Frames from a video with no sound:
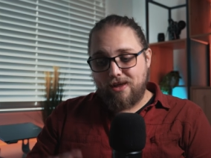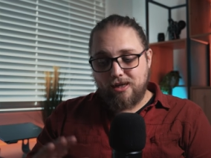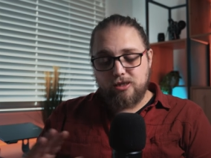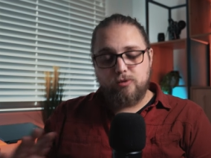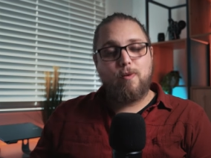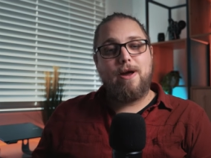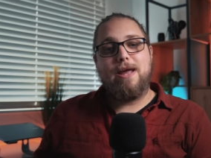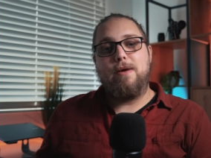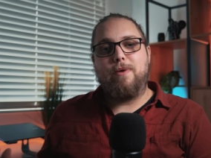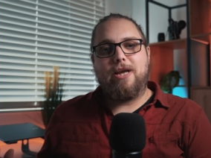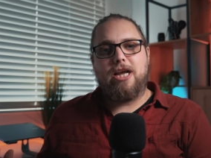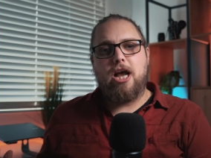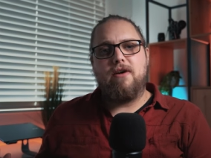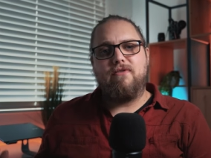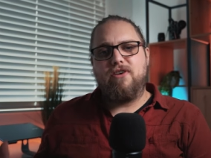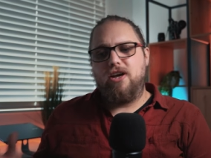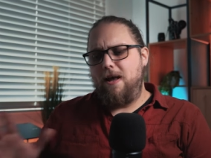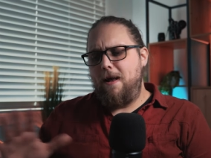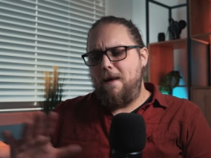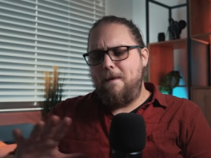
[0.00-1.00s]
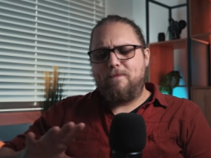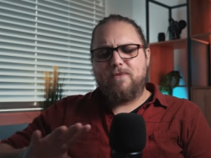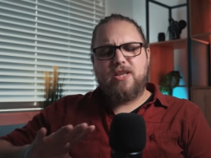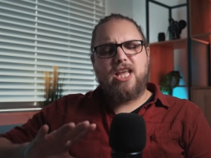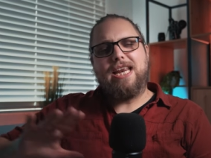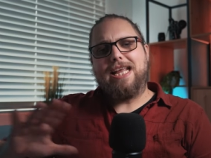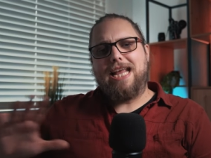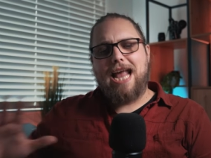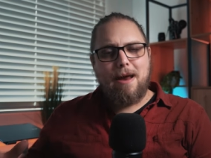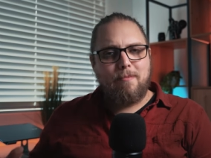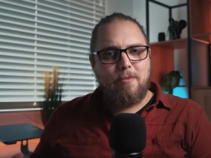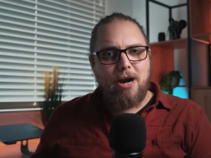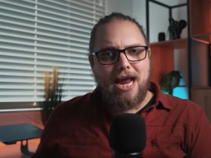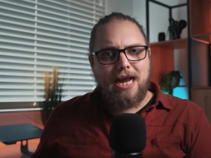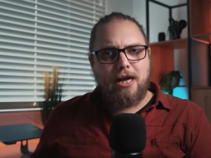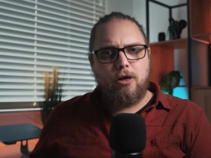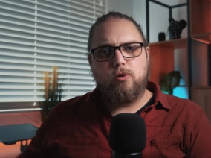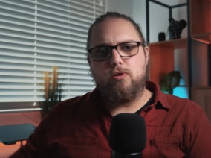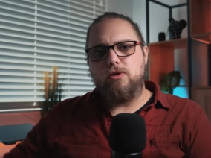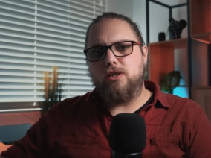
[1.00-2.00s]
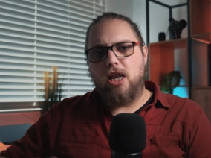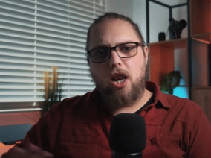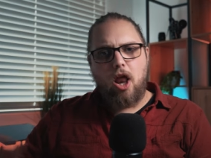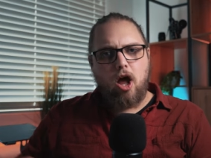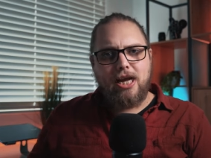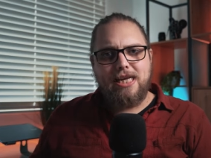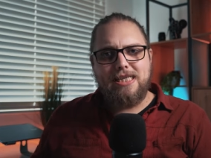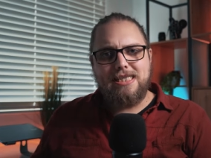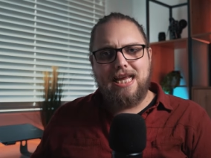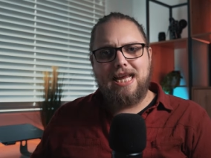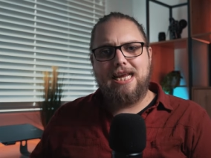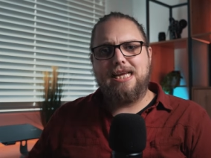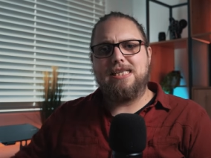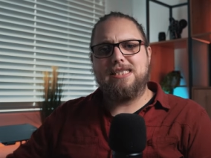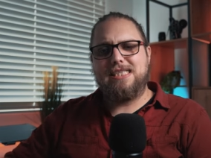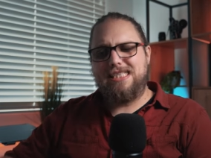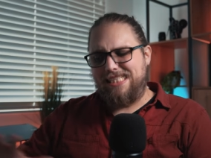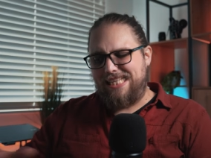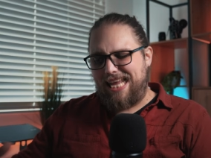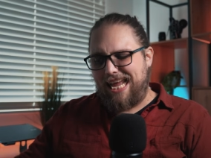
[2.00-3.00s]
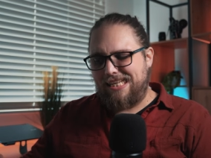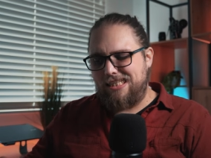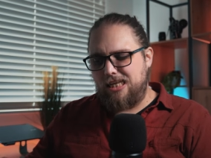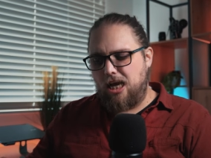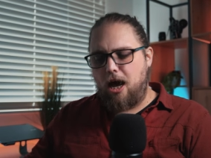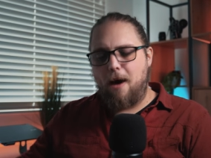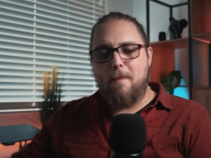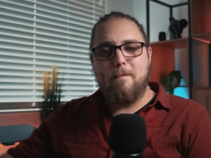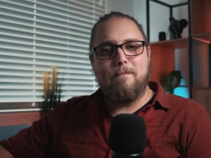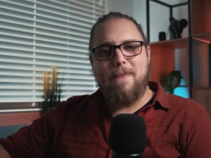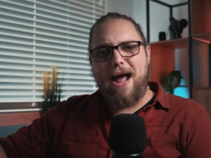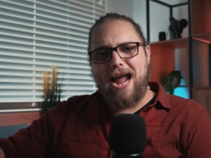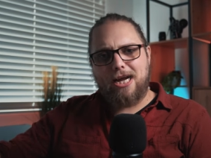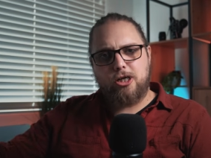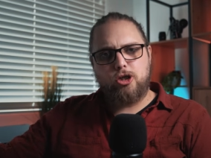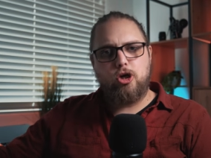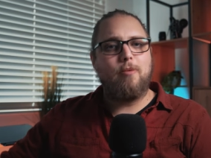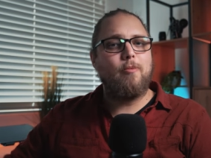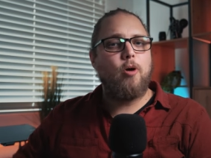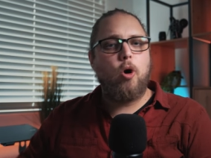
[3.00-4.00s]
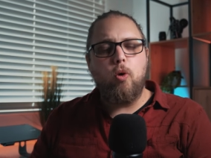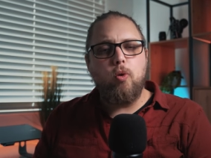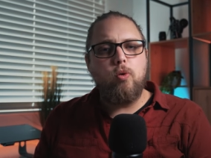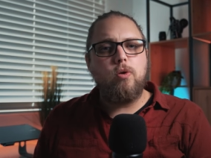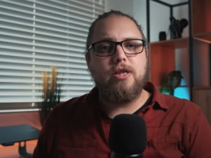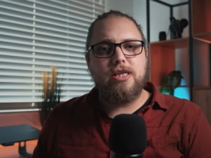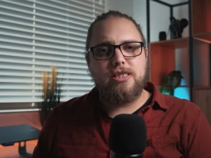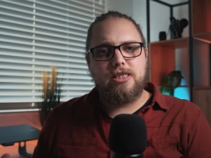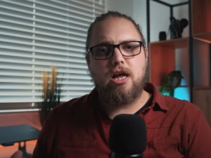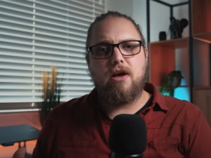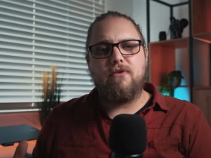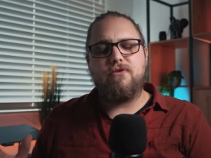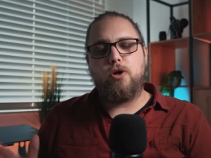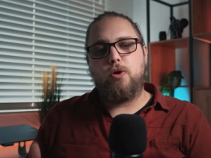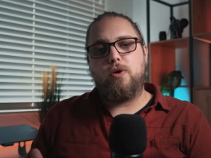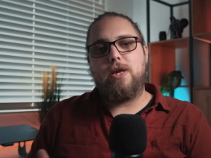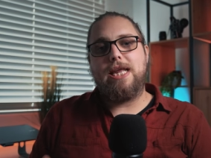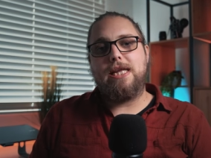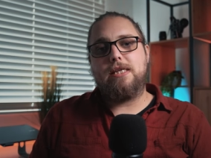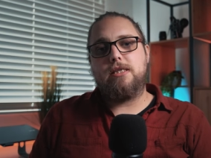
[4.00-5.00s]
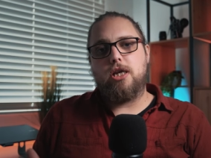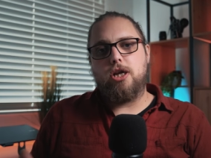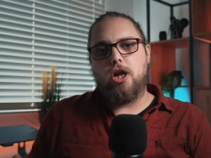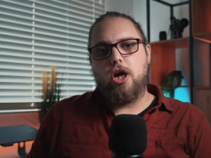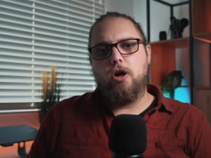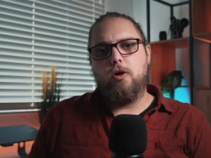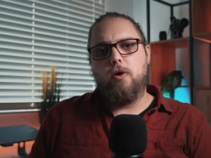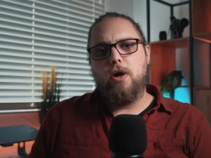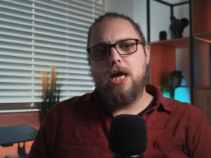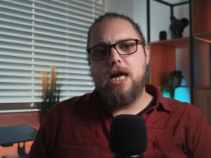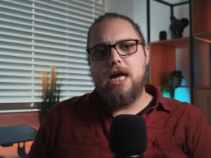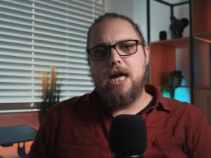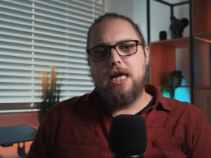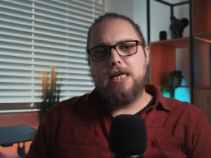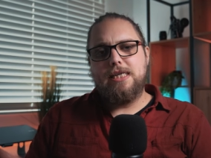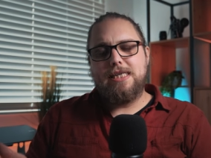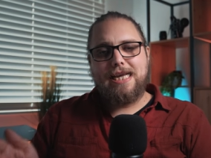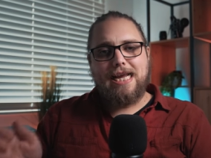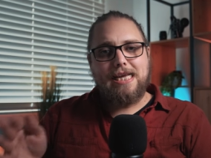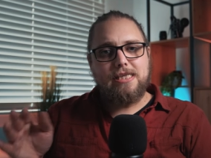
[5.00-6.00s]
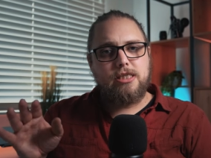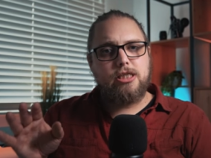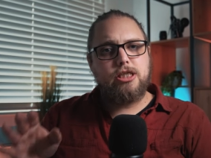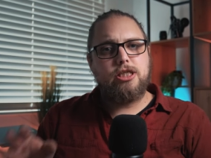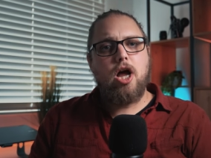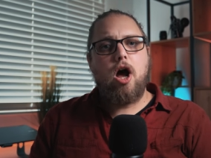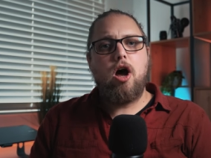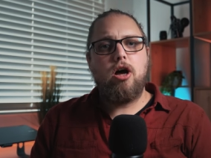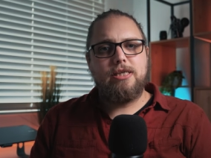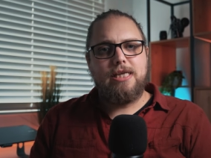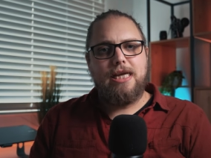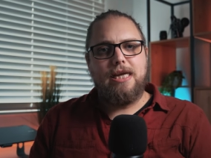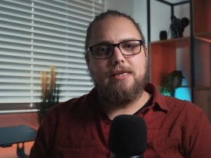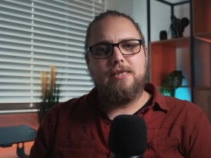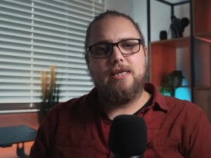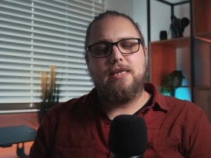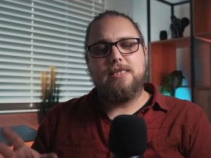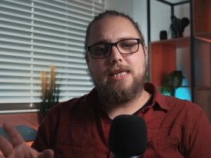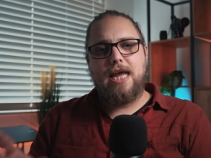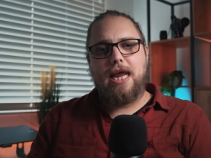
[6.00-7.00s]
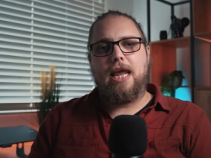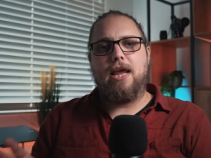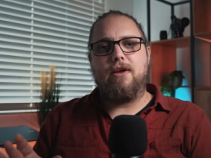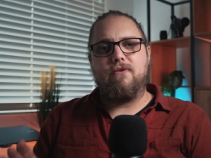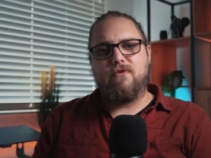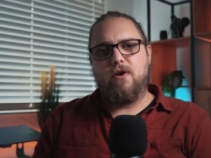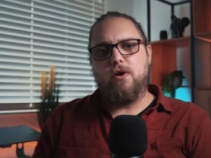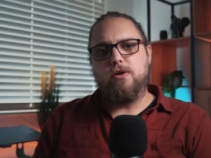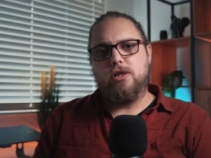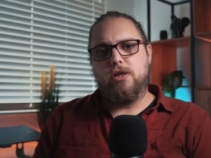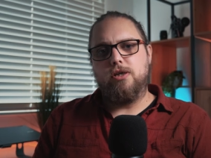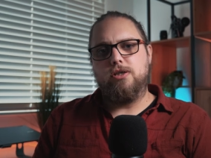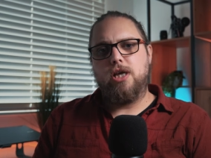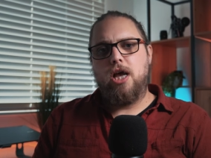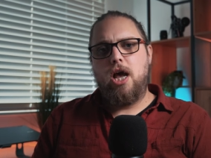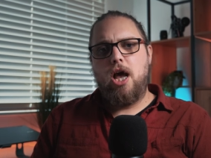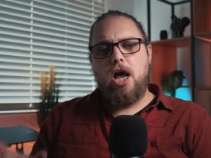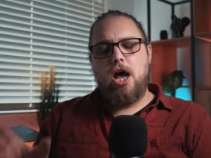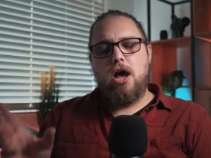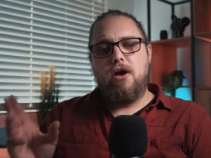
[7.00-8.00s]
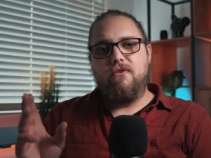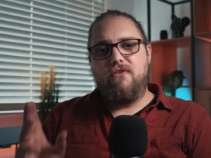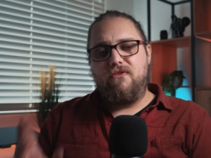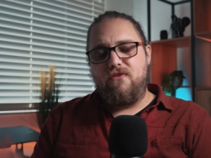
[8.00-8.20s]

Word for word: That's where we cover kind of camera angles, lighting, setup, backdrop, all the stuff you need to know to get started taking photos of